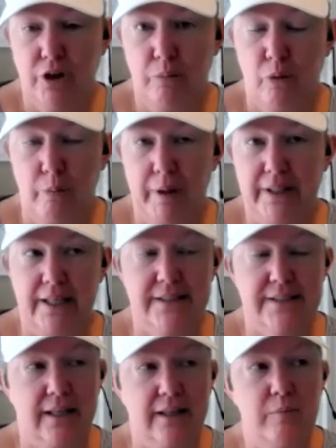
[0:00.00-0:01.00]
Talk more about
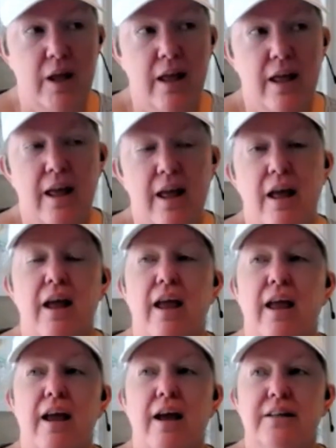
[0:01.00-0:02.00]
that in a second.
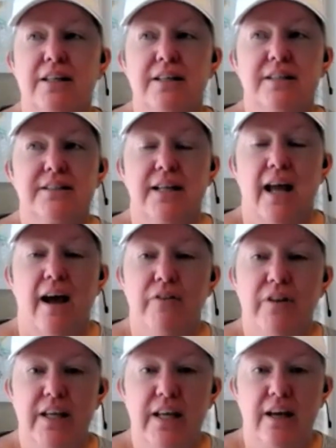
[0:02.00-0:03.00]
And it doesn't have
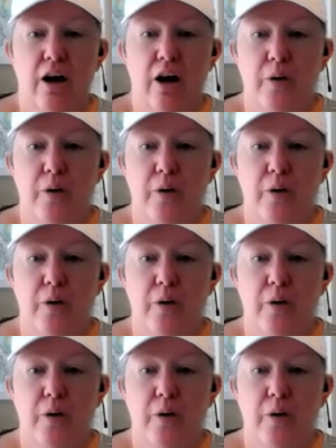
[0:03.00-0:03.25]
the